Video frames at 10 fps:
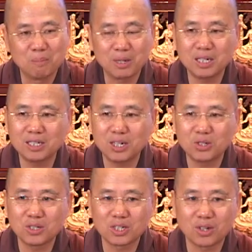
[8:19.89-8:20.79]

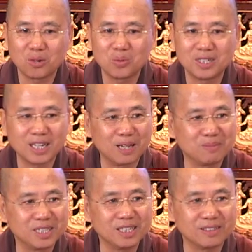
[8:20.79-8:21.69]
Meditation is not a
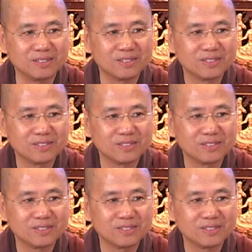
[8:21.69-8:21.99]
one-time deal.